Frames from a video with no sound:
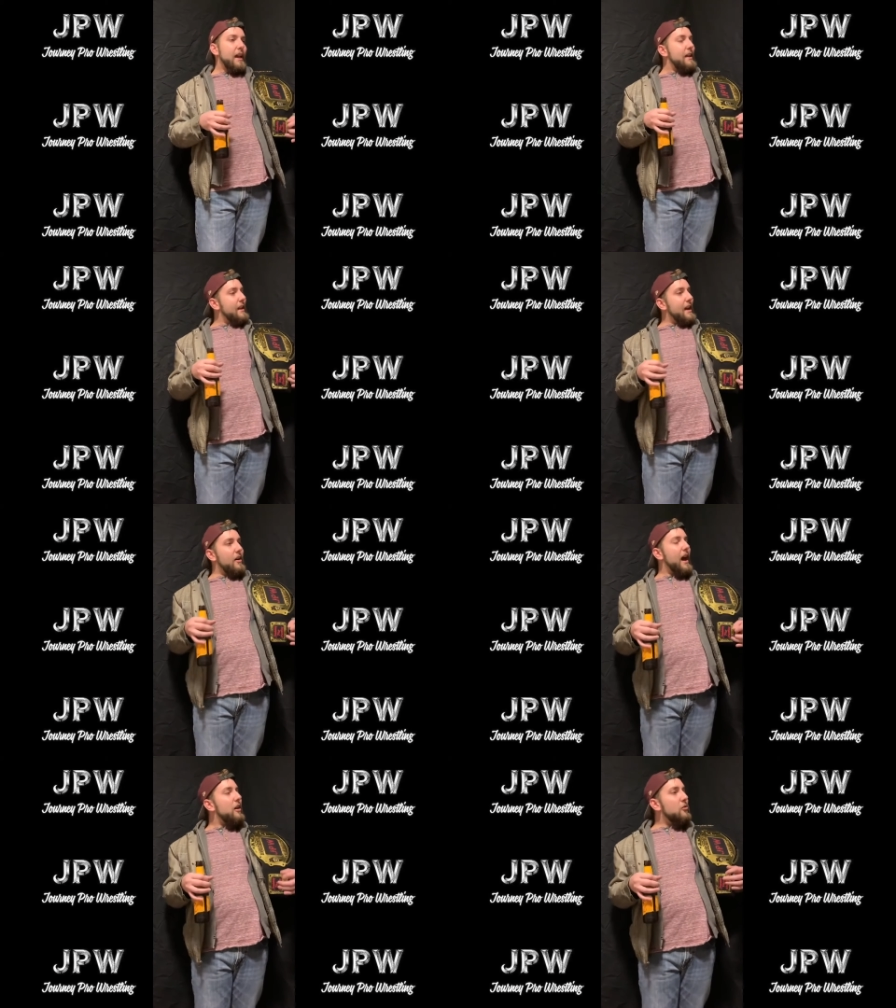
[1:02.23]
Now,
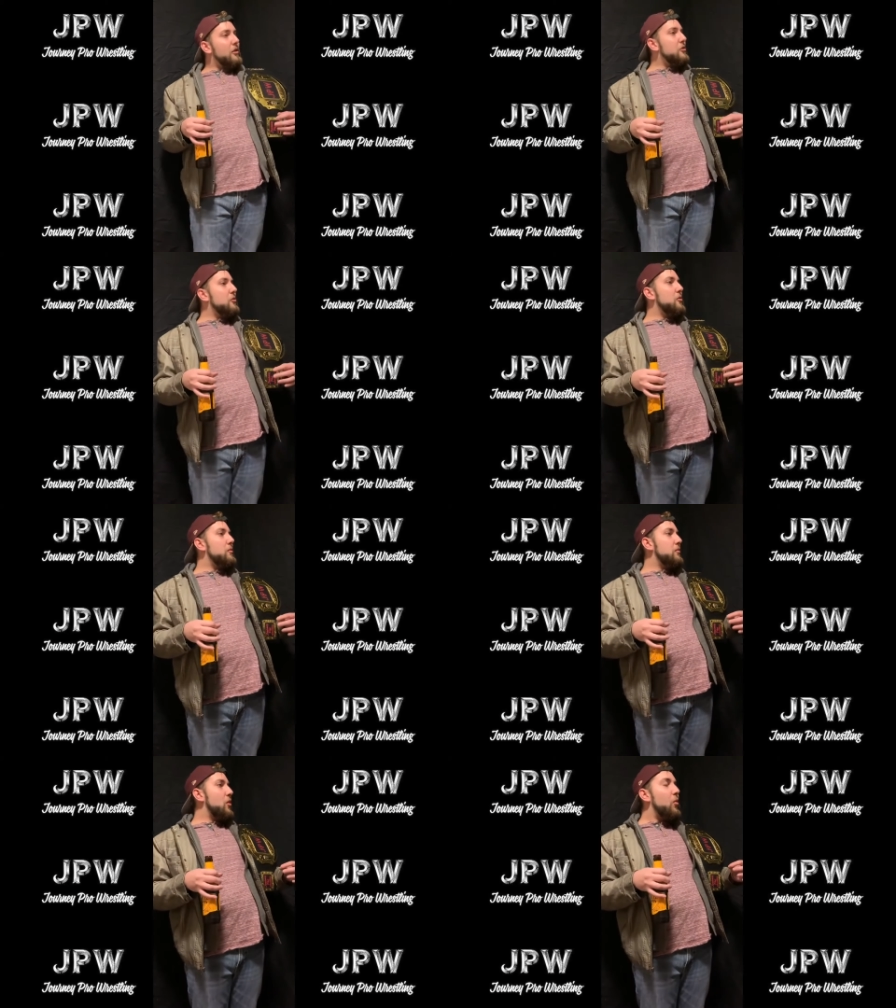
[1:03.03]
I don't know
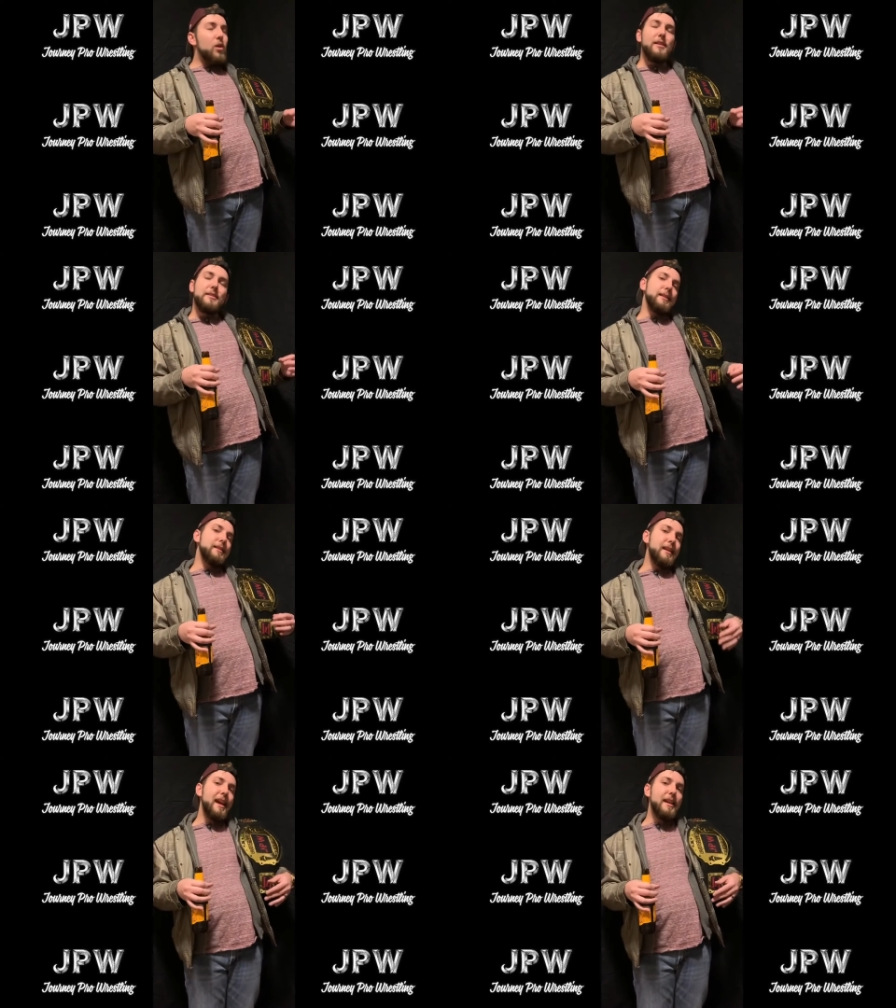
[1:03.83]
what it's going to
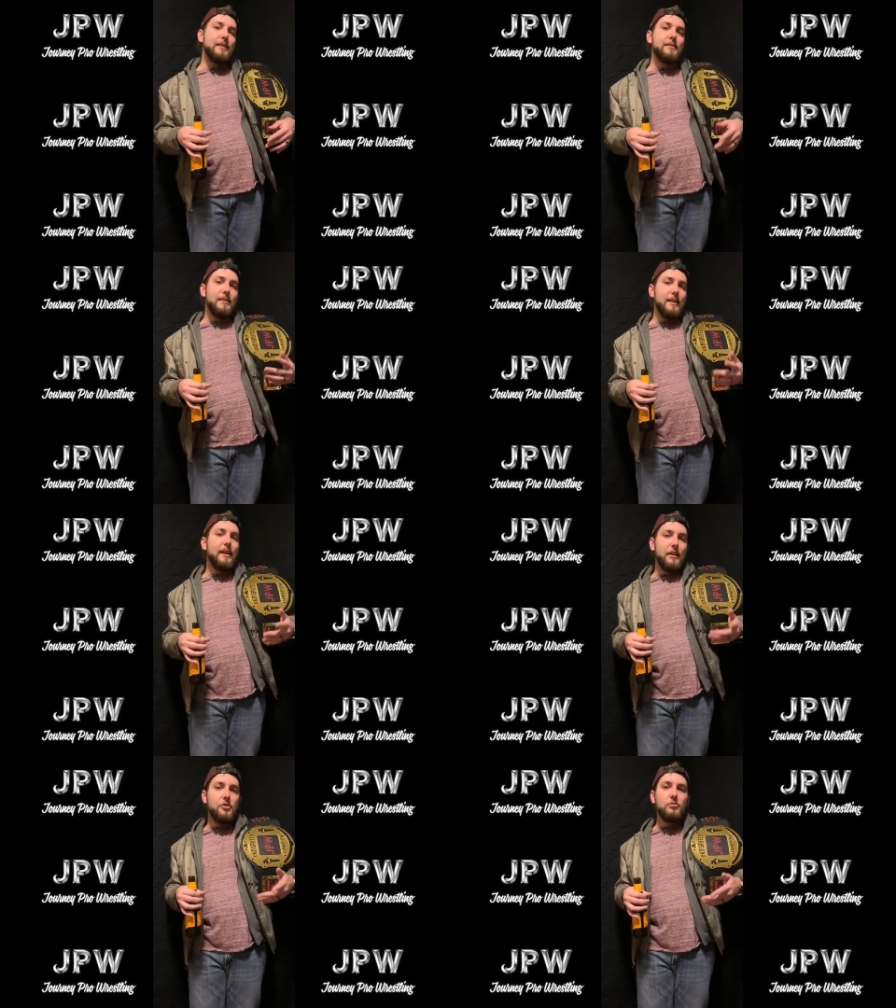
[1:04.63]
take to
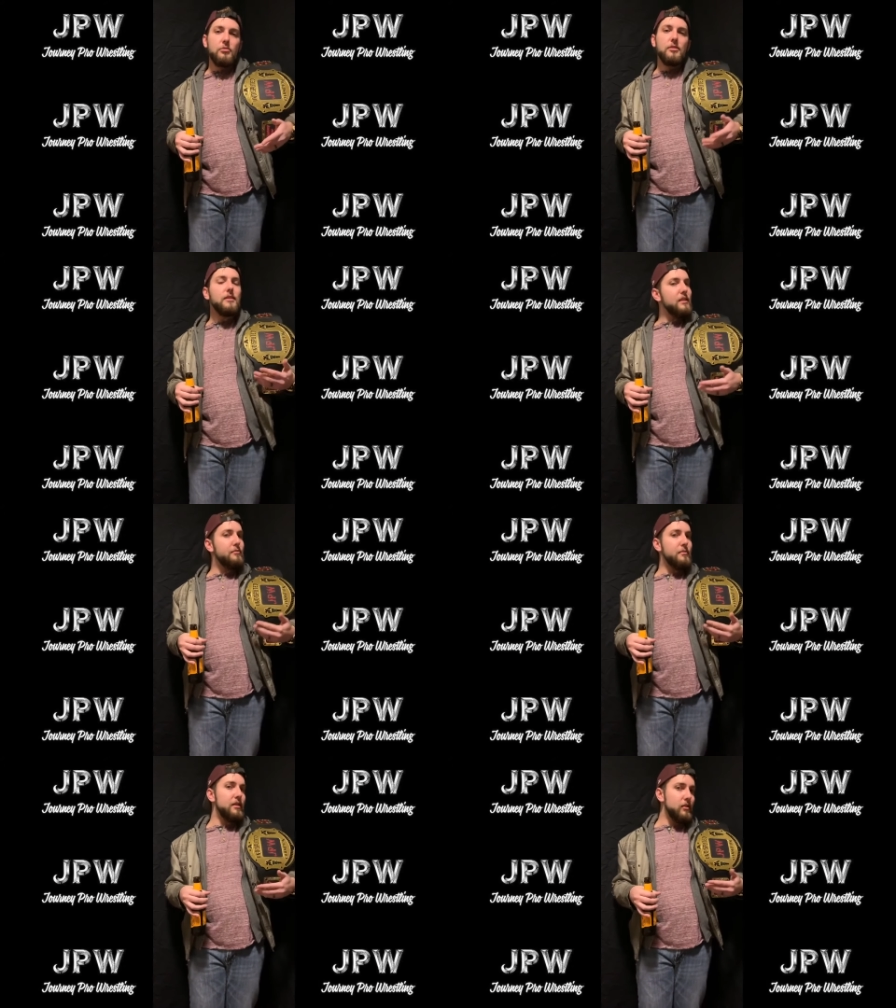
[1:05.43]
get you to leave
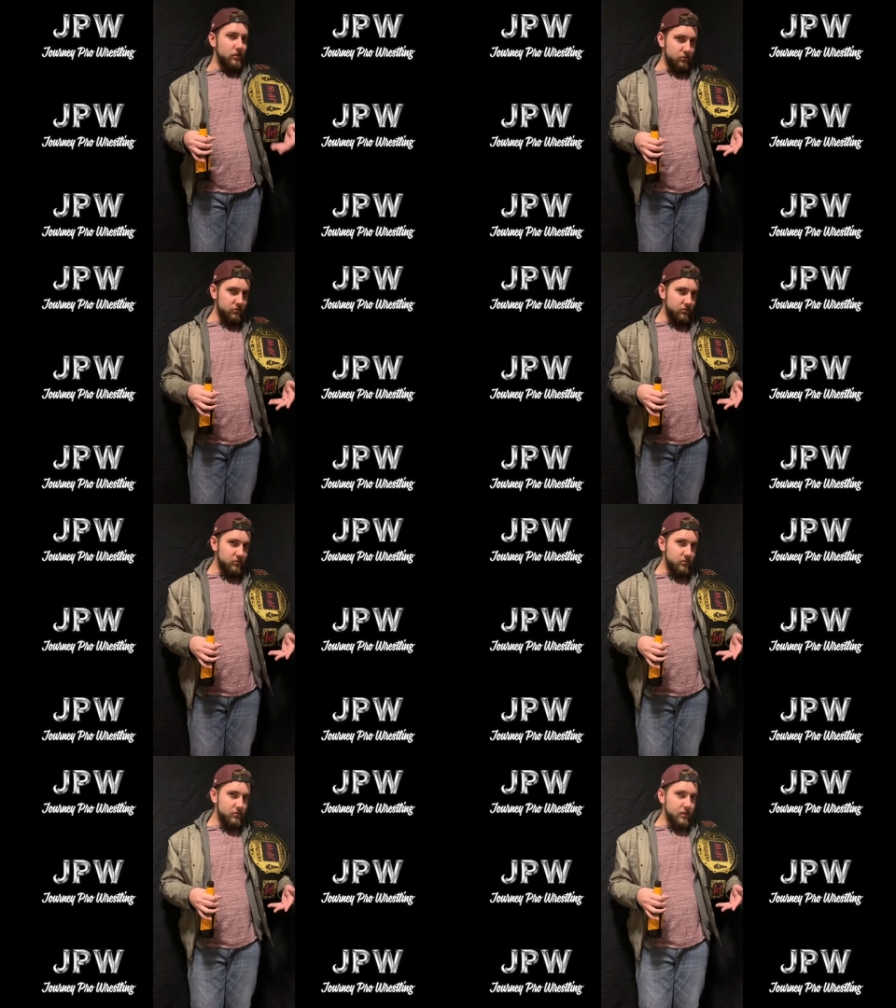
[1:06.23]
me alone.
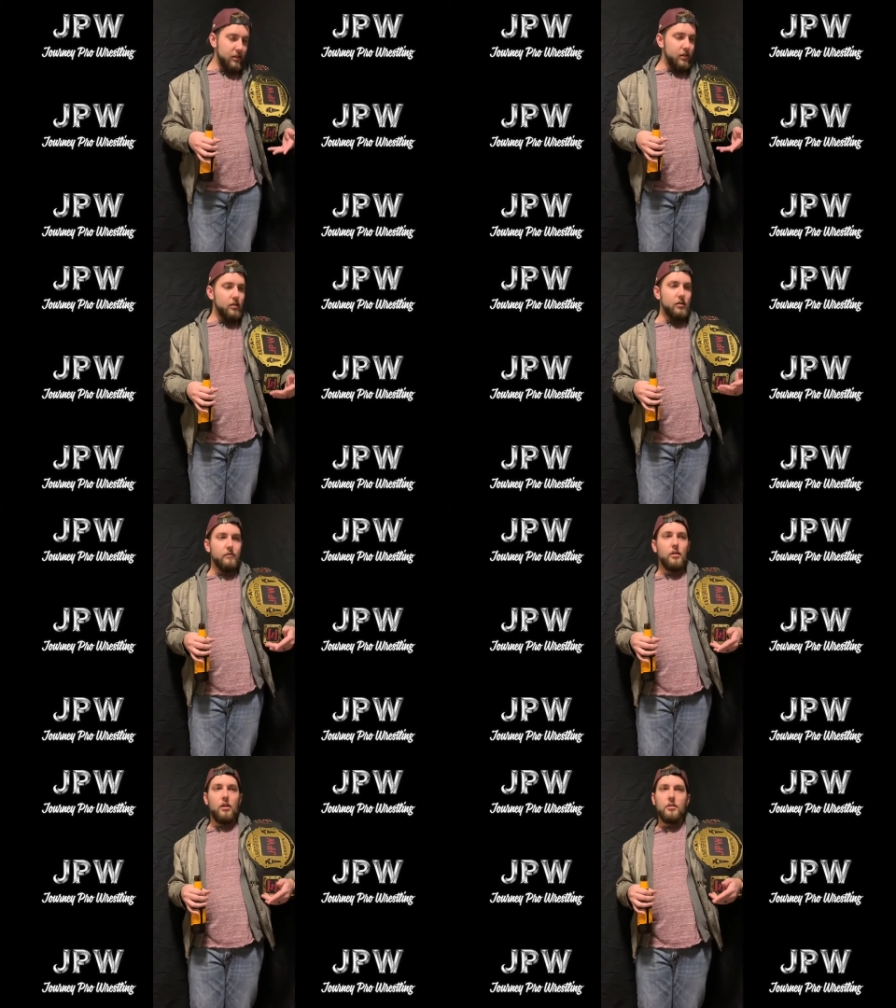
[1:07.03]
You've
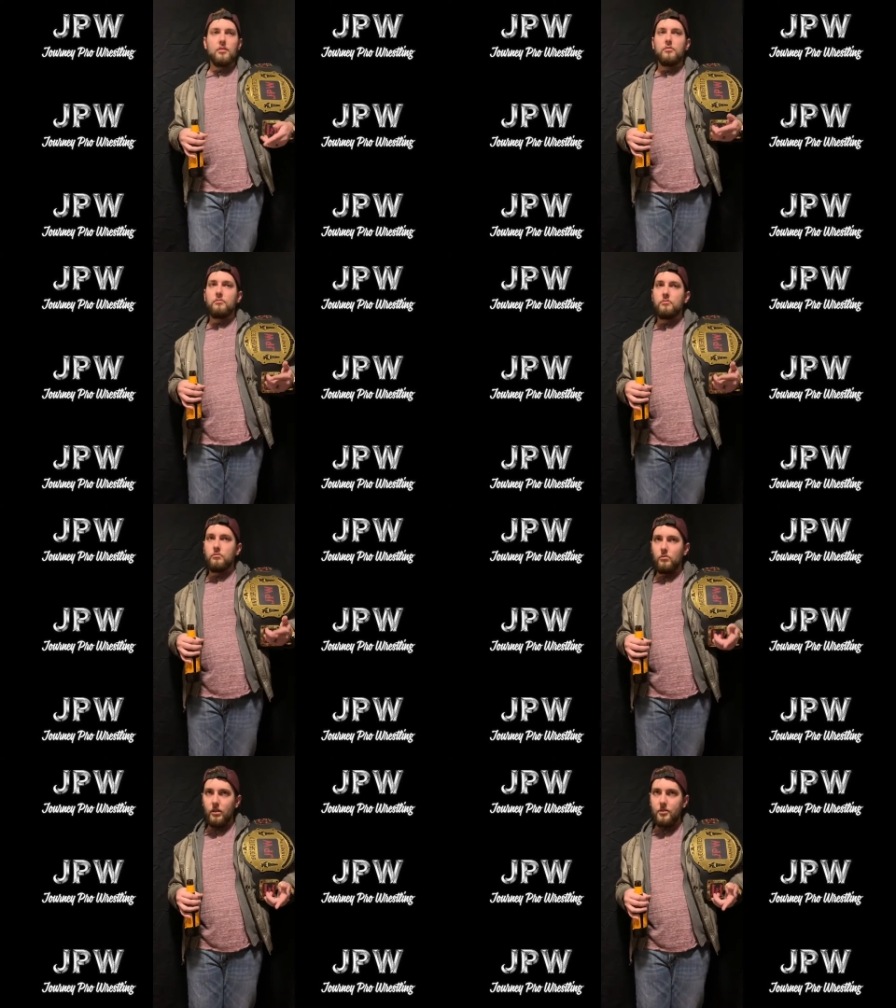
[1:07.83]
lost
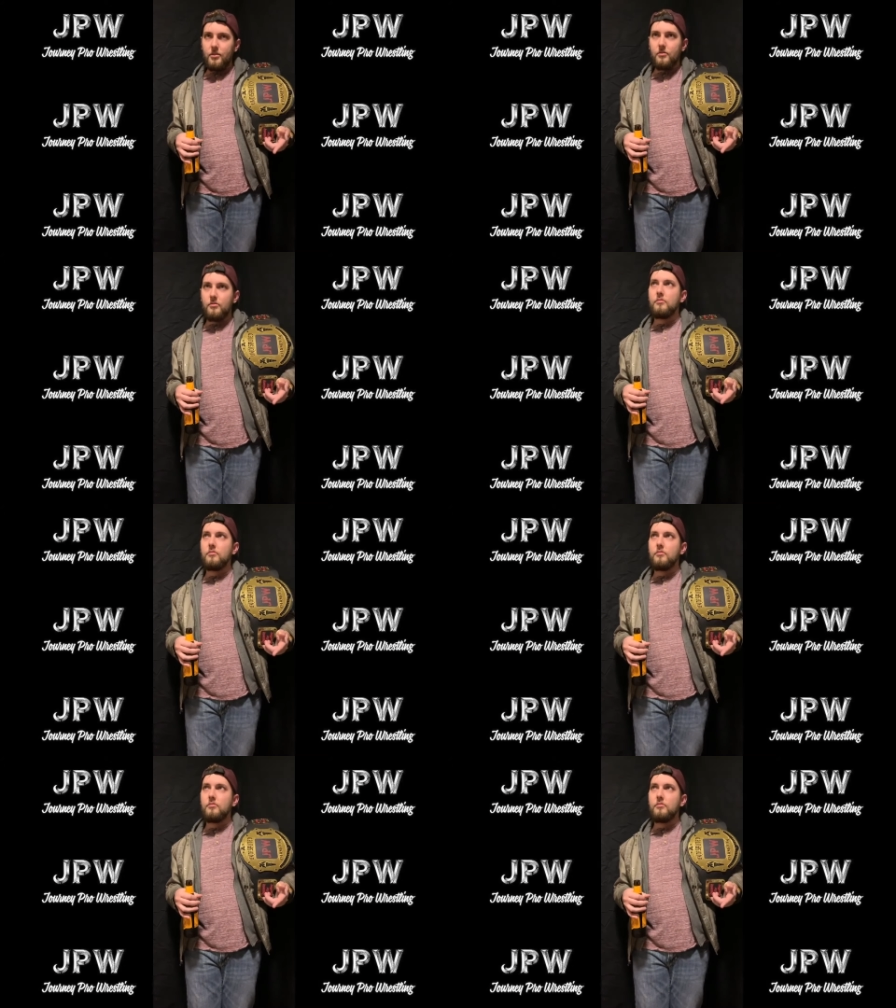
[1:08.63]
once.